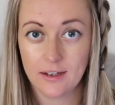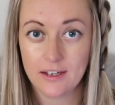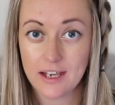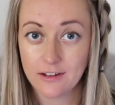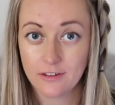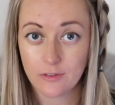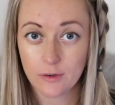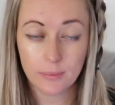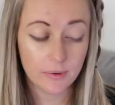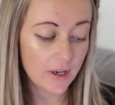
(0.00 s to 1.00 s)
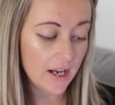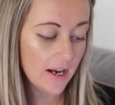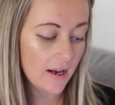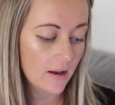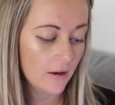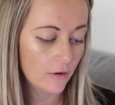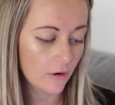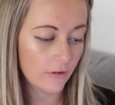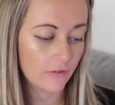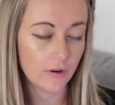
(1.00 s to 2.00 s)
Yes for a boy,
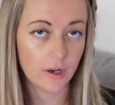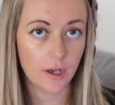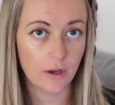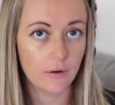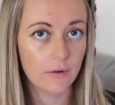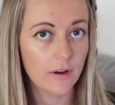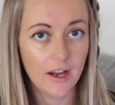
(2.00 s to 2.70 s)
no for a girl.